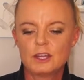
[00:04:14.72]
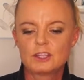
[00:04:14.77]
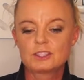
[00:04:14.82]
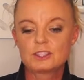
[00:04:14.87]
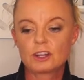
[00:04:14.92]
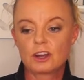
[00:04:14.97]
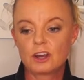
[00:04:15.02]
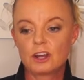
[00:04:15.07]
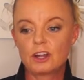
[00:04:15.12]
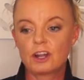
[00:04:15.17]

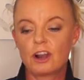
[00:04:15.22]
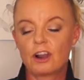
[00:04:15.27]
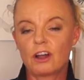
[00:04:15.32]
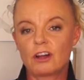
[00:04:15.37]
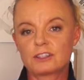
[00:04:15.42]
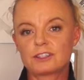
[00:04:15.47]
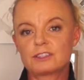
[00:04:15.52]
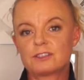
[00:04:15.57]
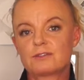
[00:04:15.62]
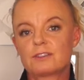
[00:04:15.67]
So
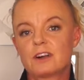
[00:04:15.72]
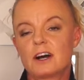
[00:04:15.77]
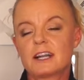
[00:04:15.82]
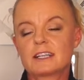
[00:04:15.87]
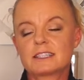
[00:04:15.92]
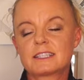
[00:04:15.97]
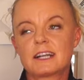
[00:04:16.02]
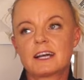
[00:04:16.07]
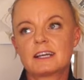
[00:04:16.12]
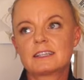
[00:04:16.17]
lots of
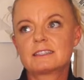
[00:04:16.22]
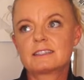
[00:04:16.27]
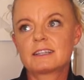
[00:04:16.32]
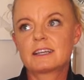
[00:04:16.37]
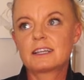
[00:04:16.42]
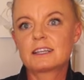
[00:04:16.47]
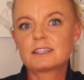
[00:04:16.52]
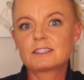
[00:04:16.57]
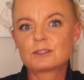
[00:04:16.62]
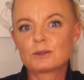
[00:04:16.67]
riders, and I
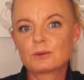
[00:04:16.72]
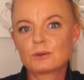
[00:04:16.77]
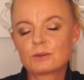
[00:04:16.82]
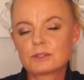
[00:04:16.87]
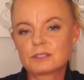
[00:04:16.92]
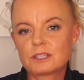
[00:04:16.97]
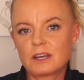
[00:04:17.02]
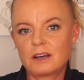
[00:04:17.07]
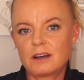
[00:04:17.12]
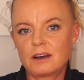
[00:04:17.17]
see this all
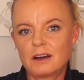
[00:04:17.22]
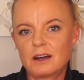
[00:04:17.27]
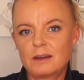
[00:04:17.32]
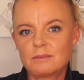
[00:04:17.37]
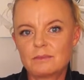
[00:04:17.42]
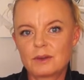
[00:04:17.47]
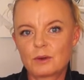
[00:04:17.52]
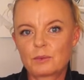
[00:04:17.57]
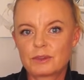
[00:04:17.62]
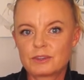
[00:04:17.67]
the
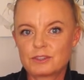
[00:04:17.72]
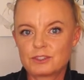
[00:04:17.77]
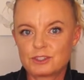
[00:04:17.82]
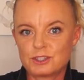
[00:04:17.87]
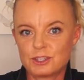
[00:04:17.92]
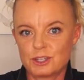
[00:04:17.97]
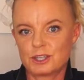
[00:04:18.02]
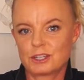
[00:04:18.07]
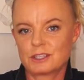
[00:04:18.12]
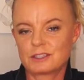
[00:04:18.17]
time with
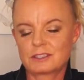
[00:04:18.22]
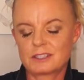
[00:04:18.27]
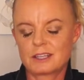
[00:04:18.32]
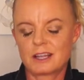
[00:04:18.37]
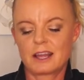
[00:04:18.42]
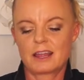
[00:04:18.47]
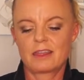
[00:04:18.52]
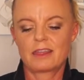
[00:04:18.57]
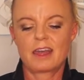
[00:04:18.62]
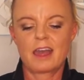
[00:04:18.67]
students,
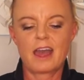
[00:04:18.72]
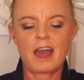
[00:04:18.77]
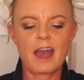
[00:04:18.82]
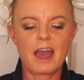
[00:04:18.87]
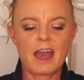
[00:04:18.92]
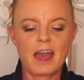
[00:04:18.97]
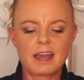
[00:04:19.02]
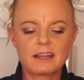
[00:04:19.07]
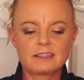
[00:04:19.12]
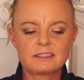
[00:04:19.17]
and their
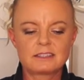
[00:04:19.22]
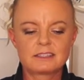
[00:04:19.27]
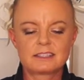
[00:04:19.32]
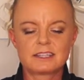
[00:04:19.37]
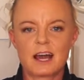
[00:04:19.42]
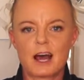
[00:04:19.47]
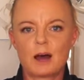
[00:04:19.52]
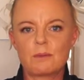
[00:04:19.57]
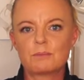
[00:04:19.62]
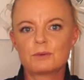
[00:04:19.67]
hands
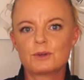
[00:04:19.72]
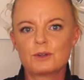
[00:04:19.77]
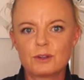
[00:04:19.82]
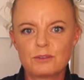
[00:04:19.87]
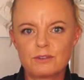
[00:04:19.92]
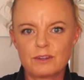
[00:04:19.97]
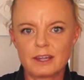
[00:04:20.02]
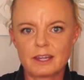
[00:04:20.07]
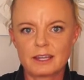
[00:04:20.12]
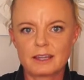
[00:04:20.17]
start
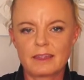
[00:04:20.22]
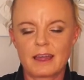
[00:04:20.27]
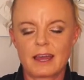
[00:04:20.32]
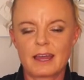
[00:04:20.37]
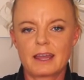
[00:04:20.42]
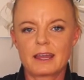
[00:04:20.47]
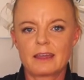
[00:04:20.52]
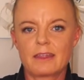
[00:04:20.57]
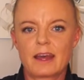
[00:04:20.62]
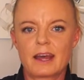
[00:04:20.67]
moving.
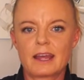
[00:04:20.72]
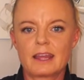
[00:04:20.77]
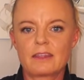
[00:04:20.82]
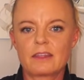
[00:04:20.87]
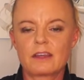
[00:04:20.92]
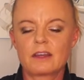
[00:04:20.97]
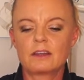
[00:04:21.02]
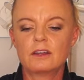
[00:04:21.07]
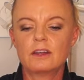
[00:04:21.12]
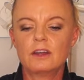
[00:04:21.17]
They
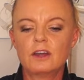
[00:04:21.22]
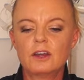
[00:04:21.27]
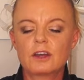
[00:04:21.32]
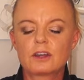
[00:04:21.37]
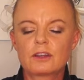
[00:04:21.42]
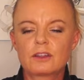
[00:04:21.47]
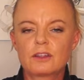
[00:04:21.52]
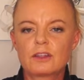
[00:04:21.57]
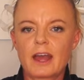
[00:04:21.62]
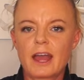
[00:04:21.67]
either,
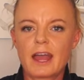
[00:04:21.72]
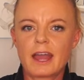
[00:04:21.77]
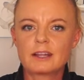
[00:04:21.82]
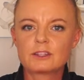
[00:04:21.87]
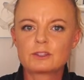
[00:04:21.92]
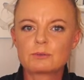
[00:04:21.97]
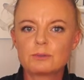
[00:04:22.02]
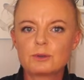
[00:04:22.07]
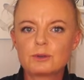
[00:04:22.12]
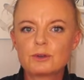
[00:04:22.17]
the
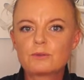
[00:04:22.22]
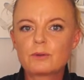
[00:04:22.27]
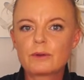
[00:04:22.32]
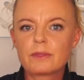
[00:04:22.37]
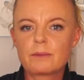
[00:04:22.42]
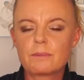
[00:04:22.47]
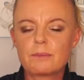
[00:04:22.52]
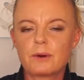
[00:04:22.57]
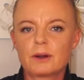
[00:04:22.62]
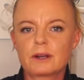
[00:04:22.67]
hands move
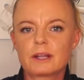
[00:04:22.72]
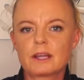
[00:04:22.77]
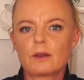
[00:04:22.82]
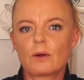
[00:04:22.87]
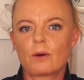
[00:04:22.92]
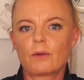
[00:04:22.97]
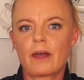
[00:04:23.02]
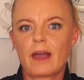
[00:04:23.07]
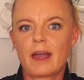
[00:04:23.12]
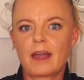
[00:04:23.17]
with the body,
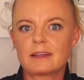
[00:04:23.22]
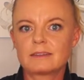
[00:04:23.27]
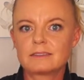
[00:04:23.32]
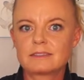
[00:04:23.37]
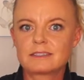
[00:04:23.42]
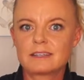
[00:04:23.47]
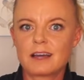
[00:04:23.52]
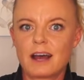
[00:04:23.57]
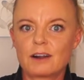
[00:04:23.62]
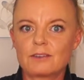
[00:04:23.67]
or the hands
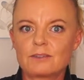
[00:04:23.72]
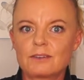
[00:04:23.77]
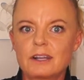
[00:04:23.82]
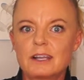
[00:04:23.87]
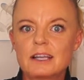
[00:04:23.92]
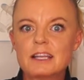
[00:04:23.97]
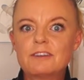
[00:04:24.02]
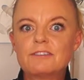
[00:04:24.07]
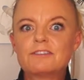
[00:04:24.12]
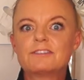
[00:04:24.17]
start
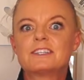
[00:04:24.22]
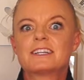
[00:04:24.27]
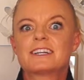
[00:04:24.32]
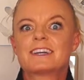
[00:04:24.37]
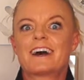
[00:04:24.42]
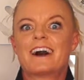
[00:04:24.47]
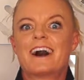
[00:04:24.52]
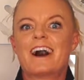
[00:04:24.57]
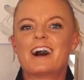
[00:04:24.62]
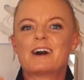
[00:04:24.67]

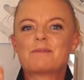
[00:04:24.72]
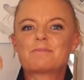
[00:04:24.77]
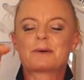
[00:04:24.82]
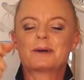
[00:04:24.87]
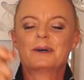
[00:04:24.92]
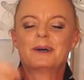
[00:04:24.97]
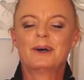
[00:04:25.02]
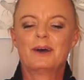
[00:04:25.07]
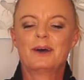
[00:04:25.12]
lifting up,